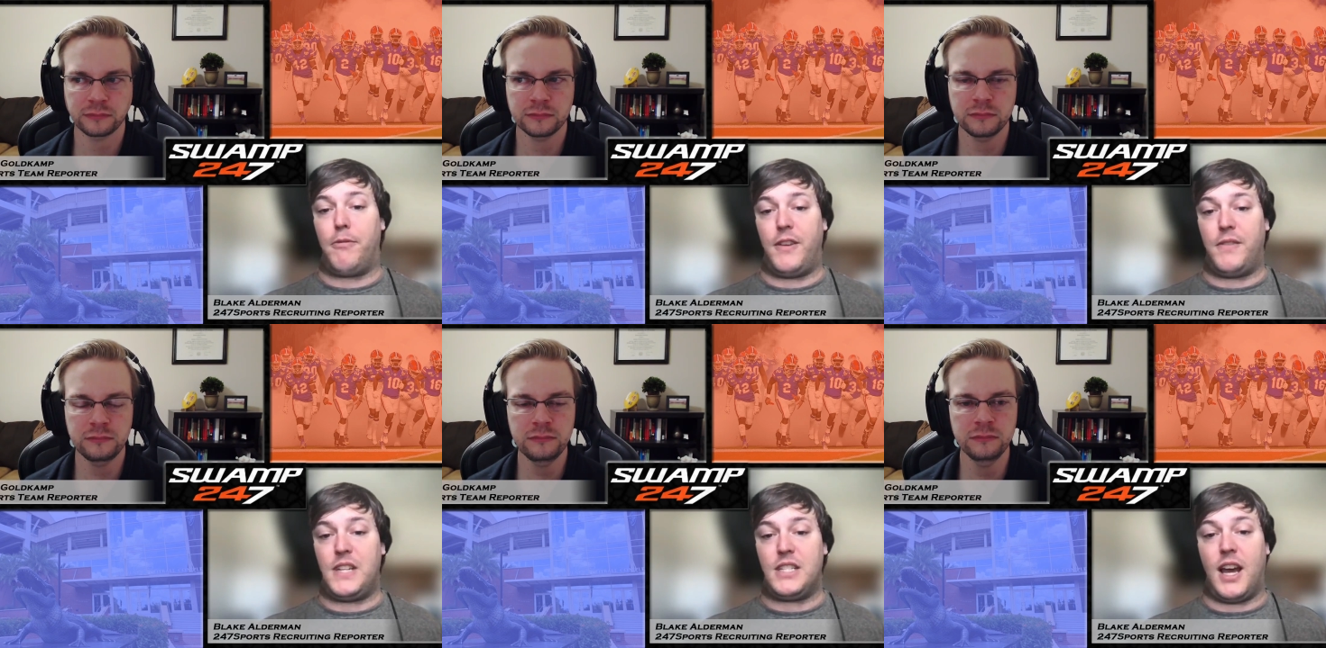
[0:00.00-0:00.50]

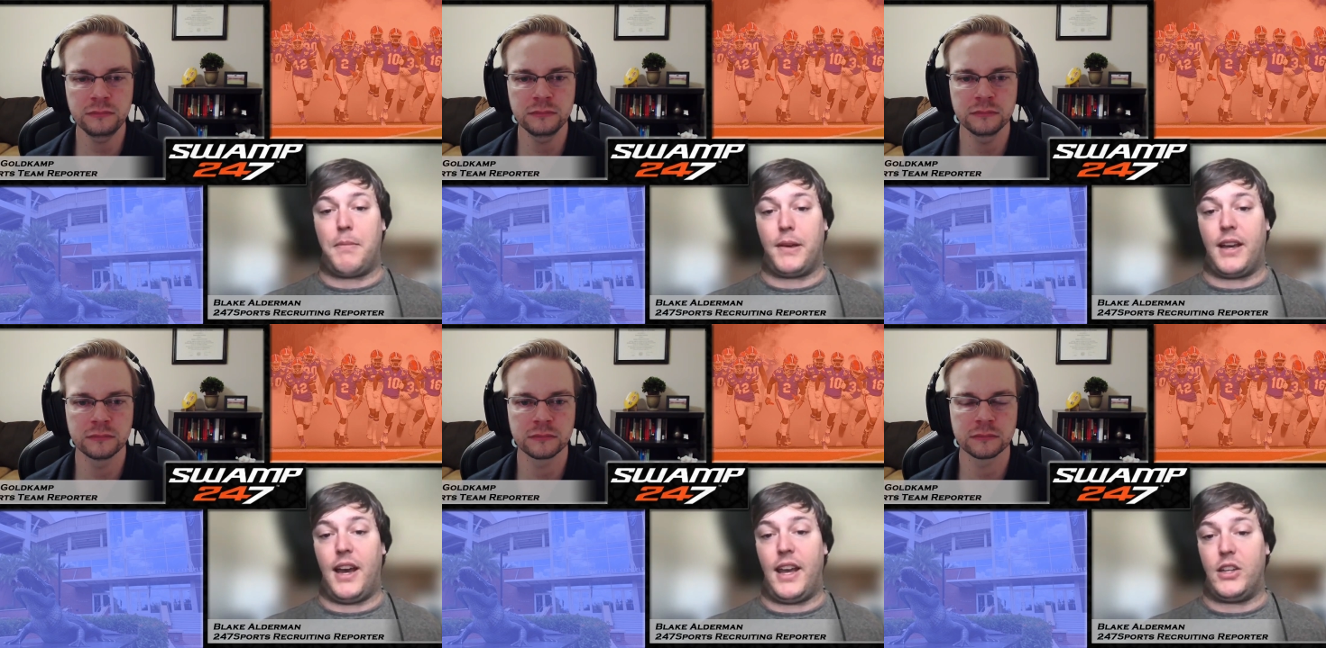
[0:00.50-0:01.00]
Speaker 1: 50 type of
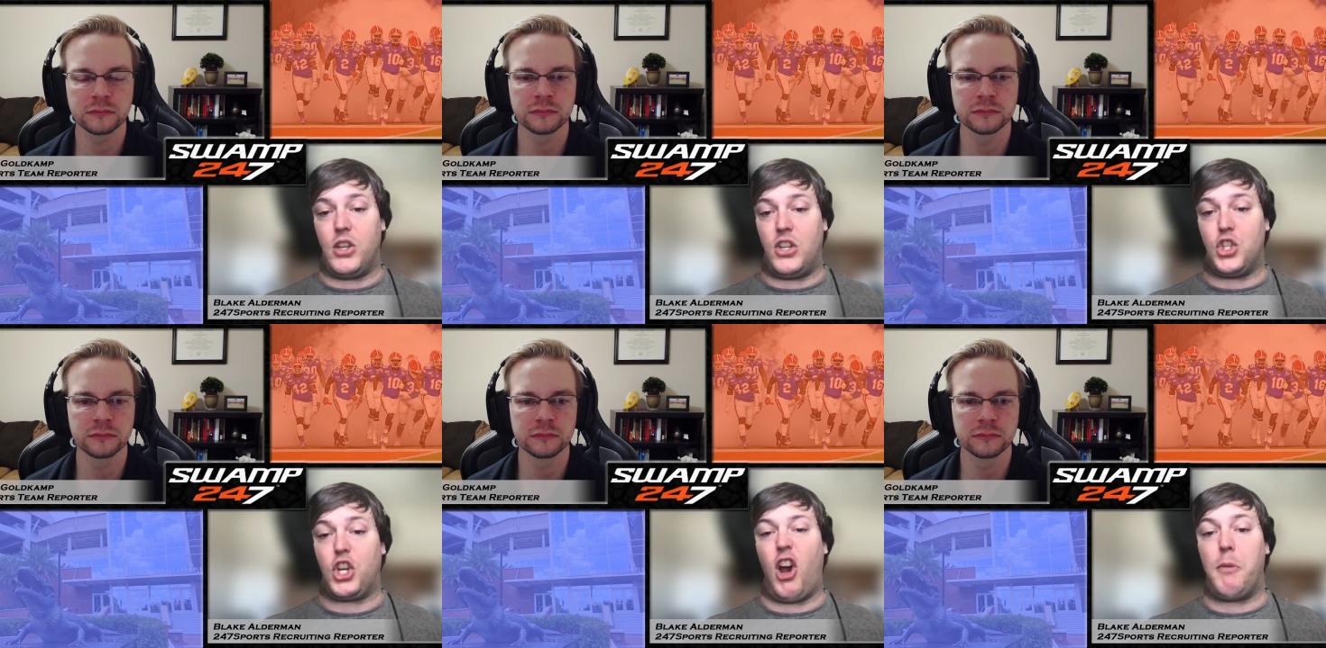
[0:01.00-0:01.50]
guy and
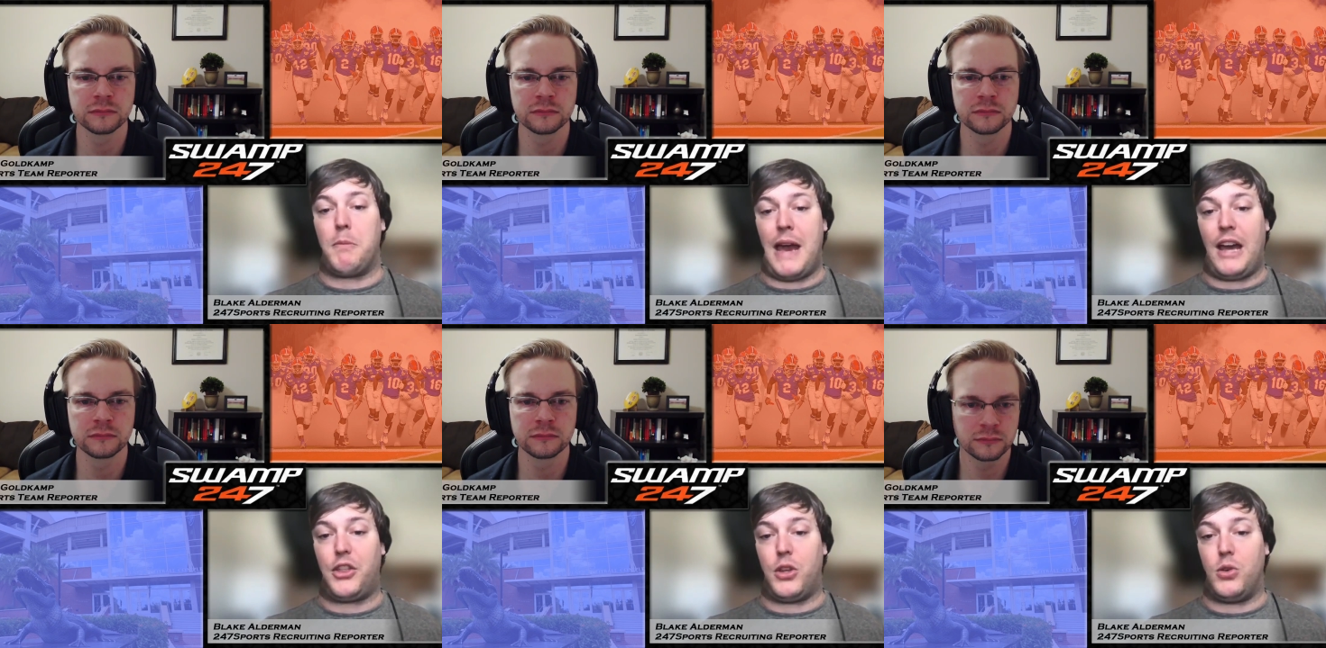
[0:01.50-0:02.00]
Jacoby
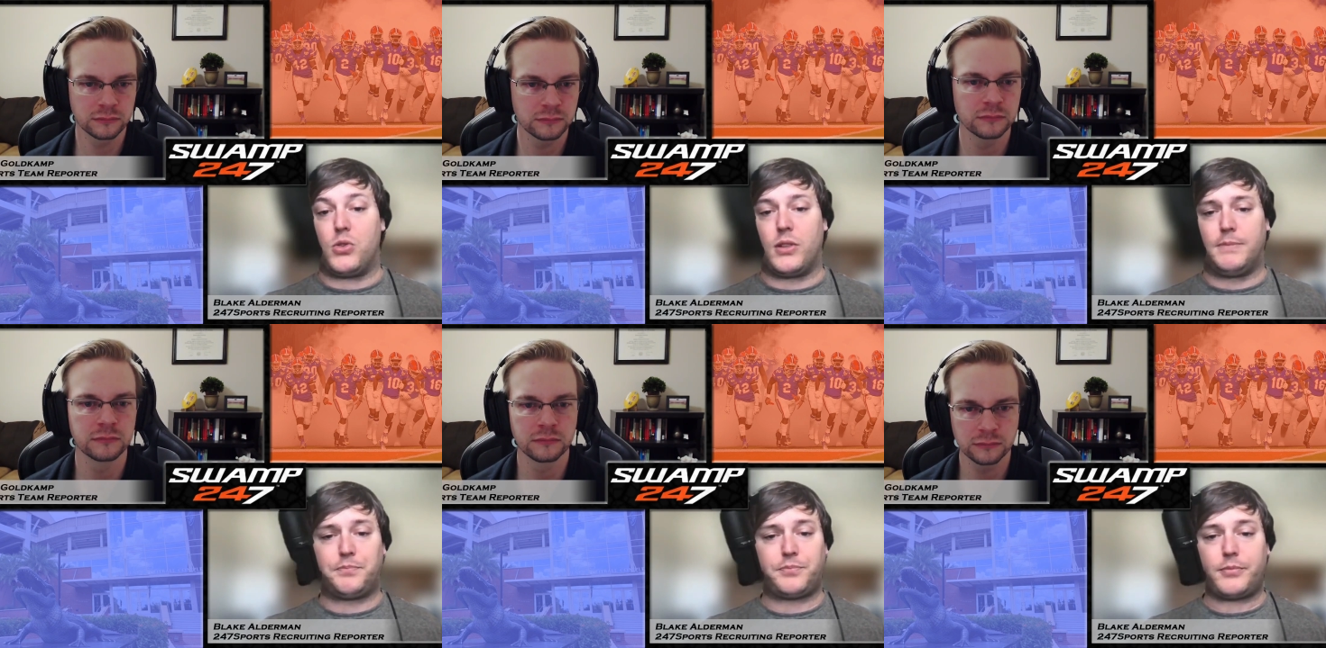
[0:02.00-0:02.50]
Matthews,